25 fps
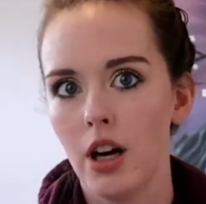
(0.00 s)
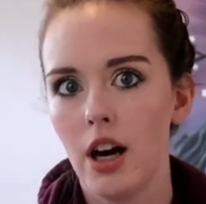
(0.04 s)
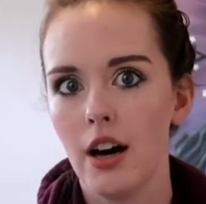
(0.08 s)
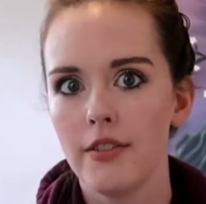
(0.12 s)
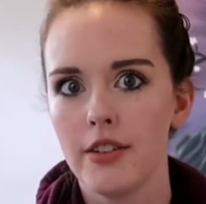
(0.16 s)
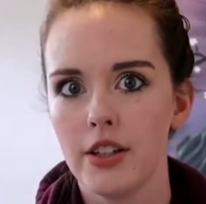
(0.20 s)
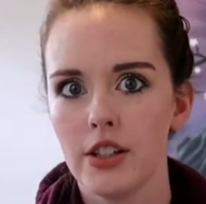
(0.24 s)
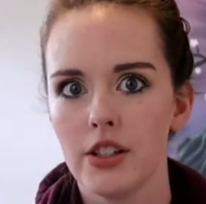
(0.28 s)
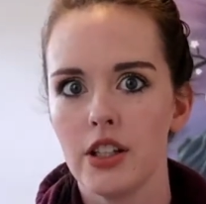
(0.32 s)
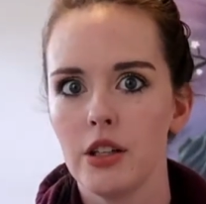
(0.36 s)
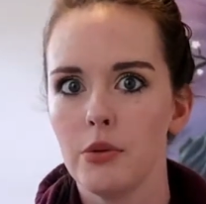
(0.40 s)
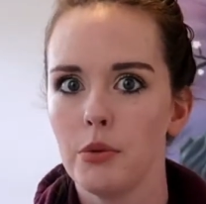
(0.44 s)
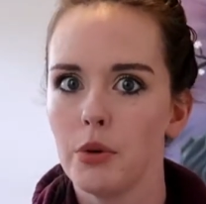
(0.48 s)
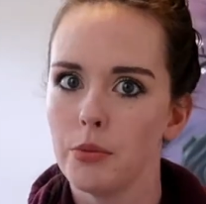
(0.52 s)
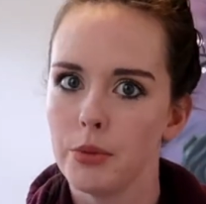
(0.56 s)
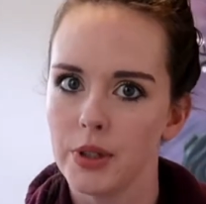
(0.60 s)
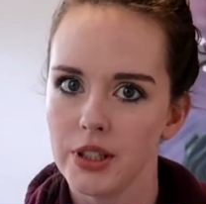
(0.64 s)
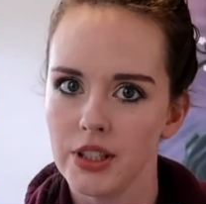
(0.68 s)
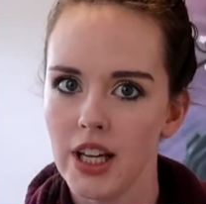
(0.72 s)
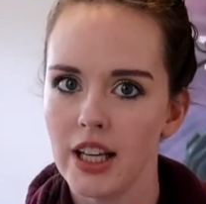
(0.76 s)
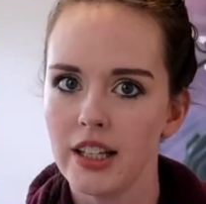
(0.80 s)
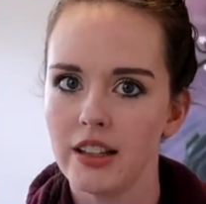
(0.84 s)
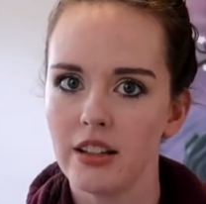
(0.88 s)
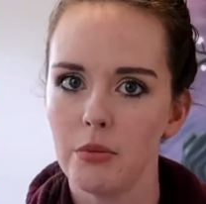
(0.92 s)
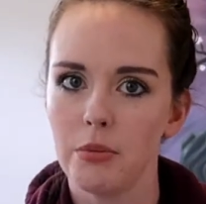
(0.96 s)
obviously when
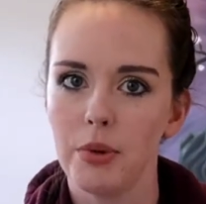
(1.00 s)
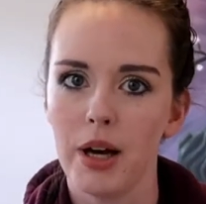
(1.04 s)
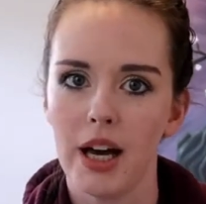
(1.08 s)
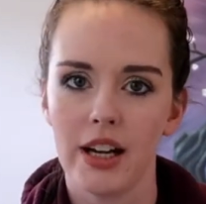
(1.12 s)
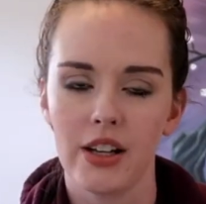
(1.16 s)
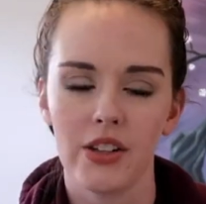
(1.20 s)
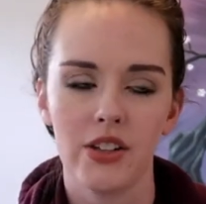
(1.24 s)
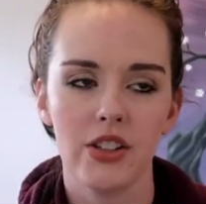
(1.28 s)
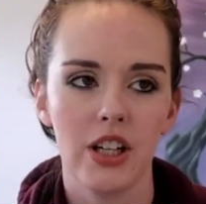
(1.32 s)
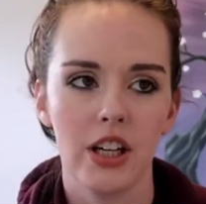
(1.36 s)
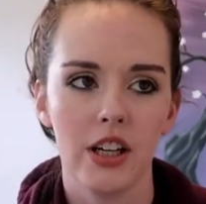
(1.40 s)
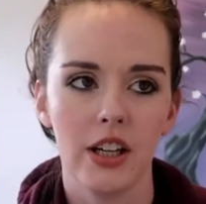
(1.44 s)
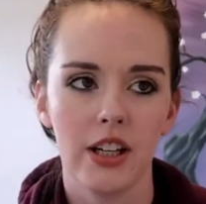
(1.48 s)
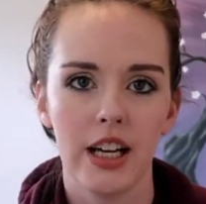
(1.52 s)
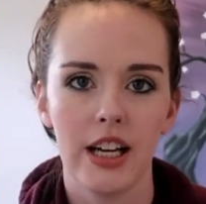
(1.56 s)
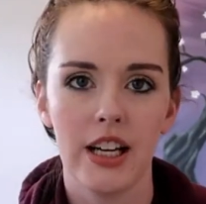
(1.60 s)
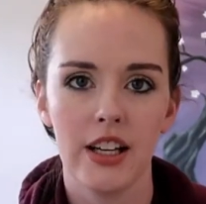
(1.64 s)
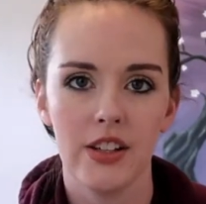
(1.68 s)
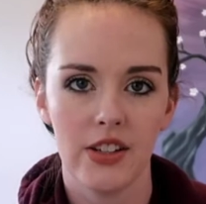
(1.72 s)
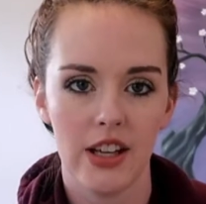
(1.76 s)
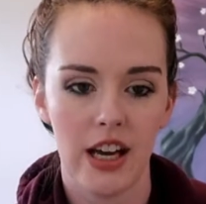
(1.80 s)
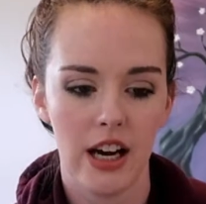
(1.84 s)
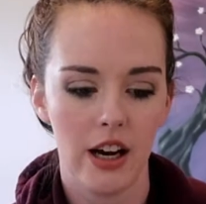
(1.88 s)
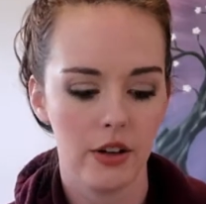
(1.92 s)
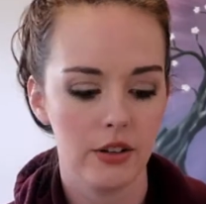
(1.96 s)
we take the back
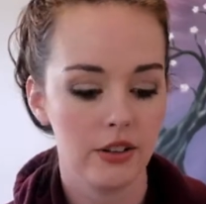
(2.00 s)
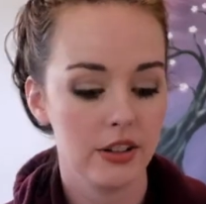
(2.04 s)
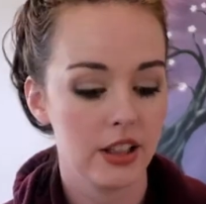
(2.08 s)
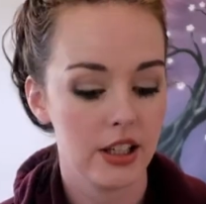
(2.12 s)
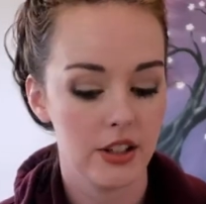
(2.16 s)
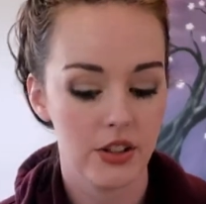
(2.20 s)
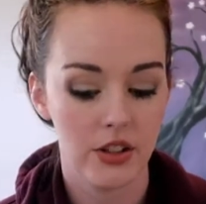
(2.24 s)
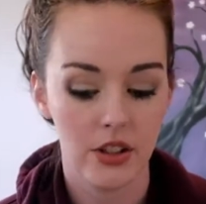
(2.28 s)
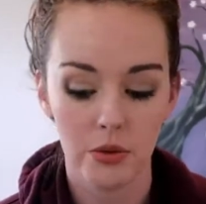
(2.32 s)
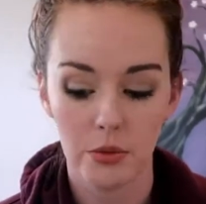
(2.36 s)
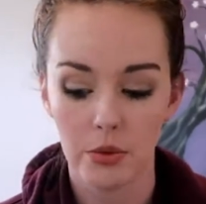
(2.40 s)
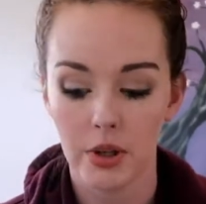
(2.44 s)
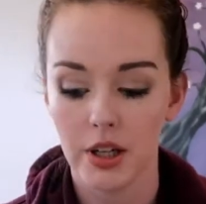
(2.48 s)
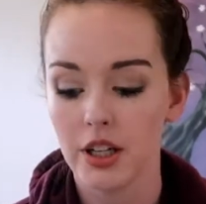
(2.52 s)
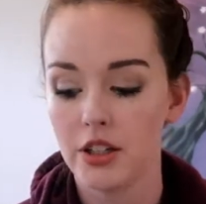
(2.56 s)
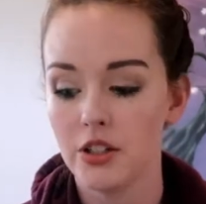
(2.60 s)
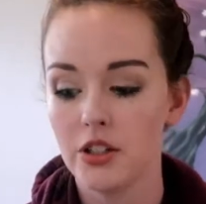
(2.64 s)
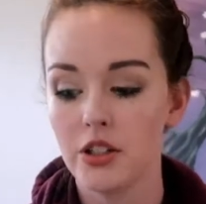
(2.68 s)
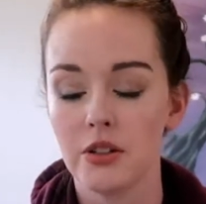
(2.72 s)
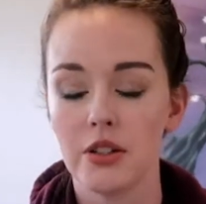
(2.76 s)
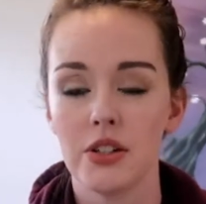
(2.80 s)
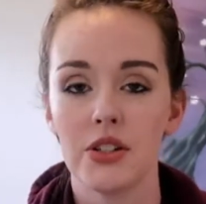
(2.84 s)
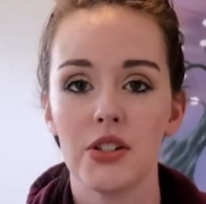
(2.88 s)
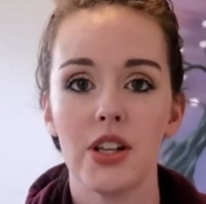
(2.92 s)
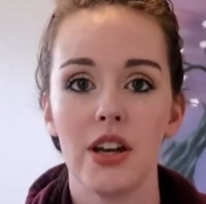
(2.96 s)
staircase out, unless you want to
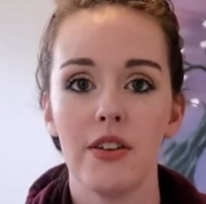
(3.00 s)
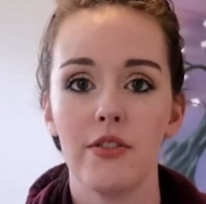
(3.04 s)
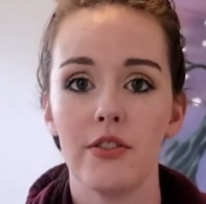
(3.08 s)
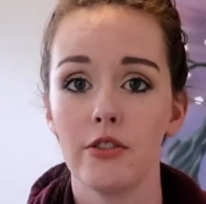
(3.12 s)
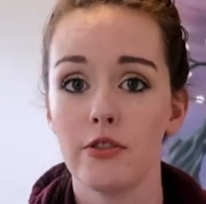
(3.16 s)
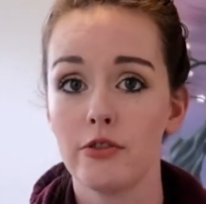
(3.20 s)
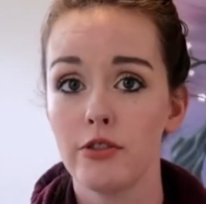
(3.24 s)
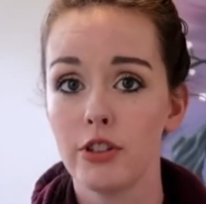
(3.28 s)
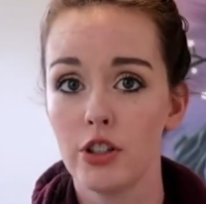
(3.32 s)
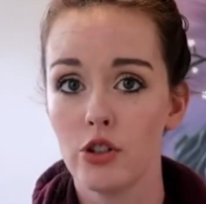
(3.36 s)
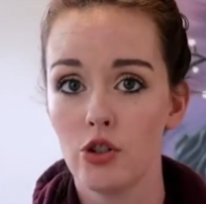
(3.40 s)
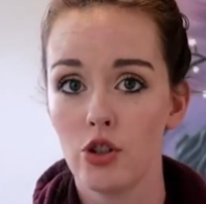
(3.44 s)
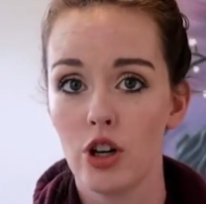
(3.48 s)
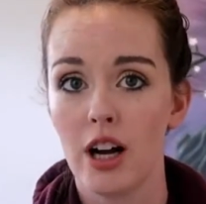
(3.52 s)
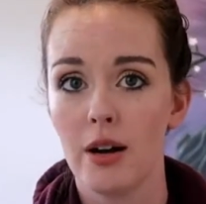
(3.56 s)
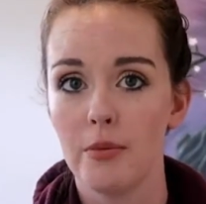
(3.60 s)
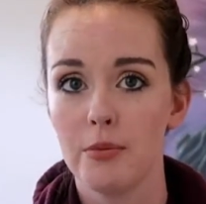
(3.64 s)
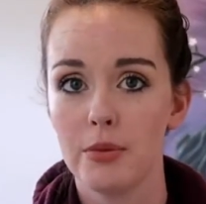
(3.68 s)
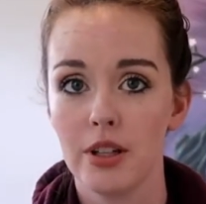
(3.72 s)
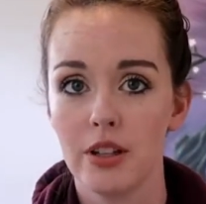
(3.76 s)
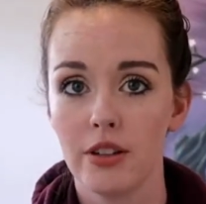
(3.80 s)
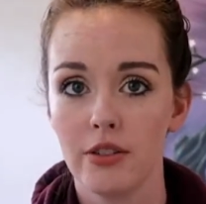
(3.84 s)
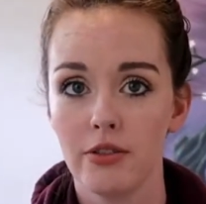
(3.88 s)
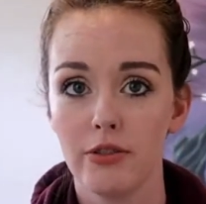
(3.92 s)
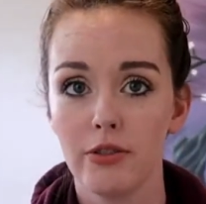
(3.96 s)
do a 7-foot
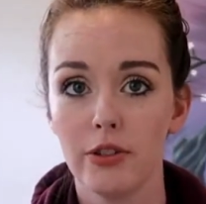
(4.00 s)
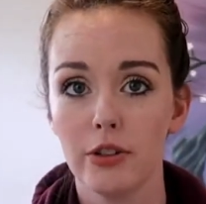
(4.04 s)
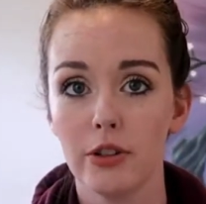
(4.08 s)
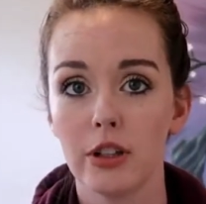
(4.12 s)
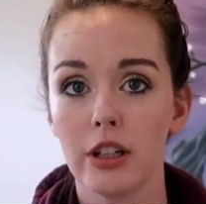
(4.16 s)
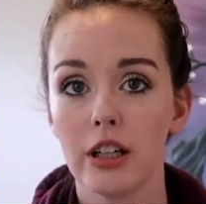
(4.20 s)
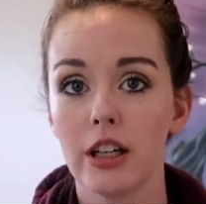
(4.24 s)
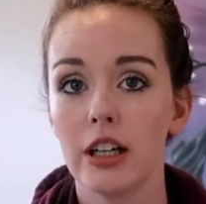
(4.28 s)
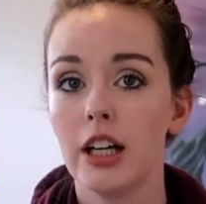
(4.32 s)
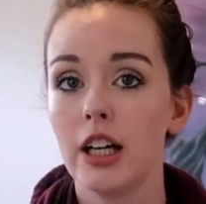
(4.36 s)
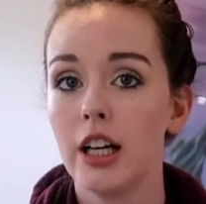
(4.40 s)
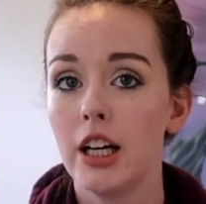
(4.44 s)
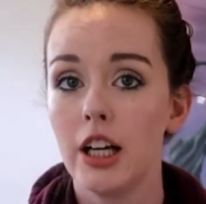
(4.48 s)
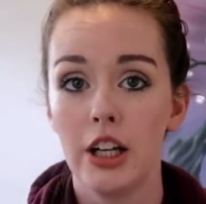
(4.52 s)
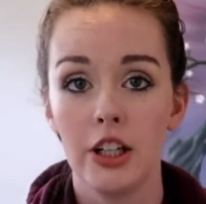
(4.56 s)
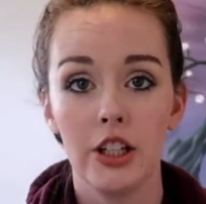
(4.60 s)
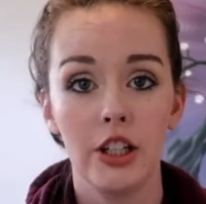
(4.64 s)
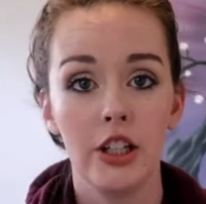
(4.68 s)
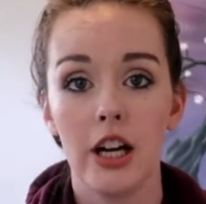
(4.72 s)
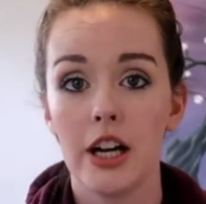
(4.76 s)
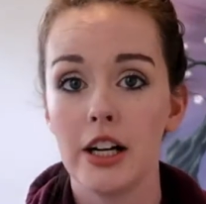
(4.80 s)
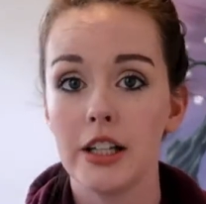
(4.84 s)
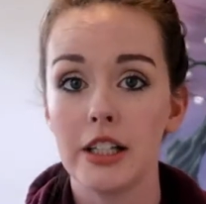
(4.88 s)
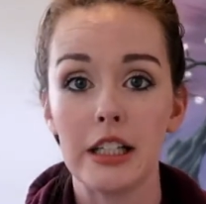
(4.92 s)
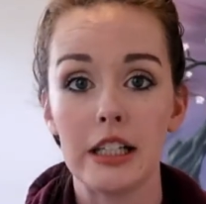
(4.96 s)
drop to the floor,
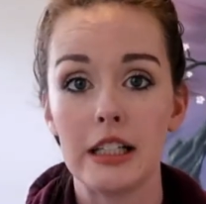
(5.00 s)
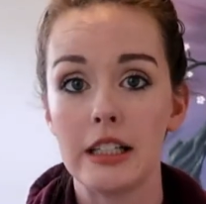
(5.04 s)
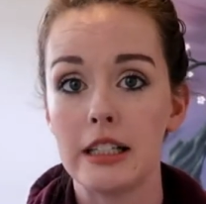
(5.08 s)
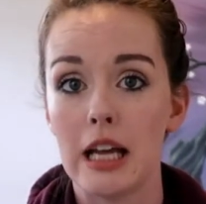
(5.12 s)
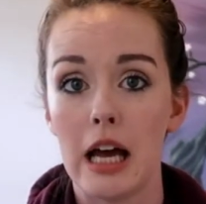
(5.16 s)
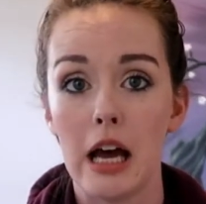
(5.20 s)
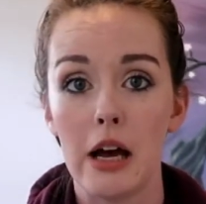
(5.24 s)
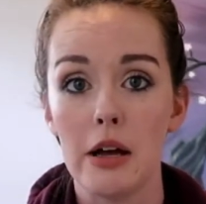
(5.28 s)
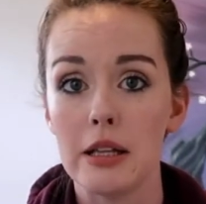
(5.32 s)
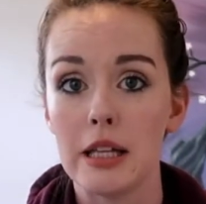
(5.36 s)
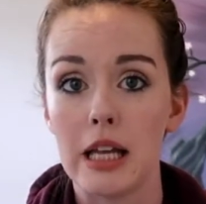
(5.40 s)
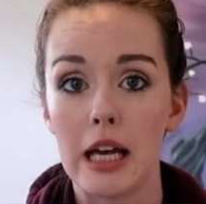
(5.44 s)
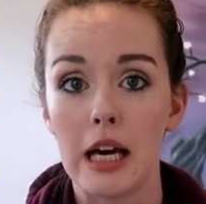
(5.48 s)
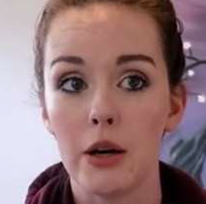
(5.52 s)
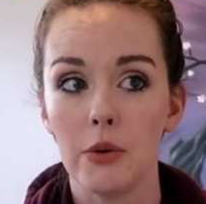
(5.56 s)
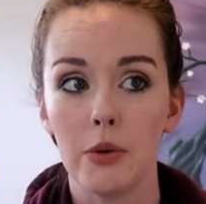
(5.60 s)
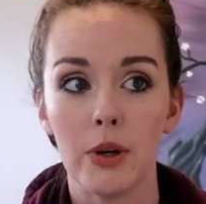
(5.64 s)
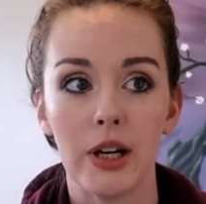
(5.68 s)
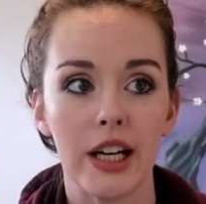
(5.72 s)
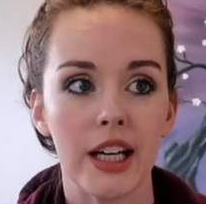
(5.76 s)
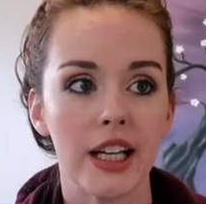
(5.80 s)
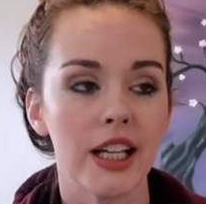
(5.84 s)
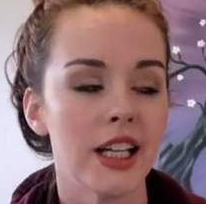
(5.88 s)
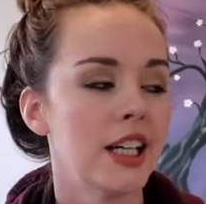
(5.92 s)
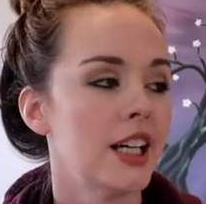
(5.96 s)
you're not getting down that
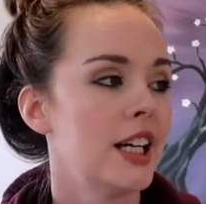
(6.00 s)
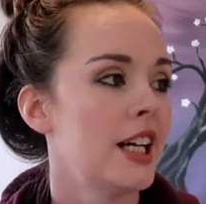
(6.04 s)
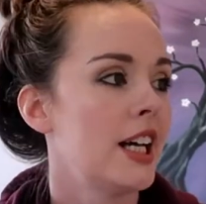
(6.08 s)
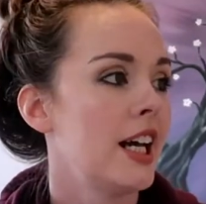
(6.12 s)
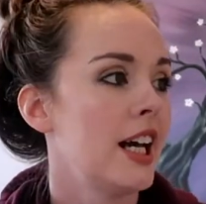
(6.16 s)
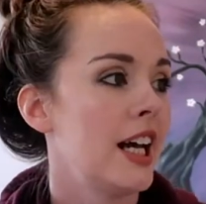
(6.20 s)
way.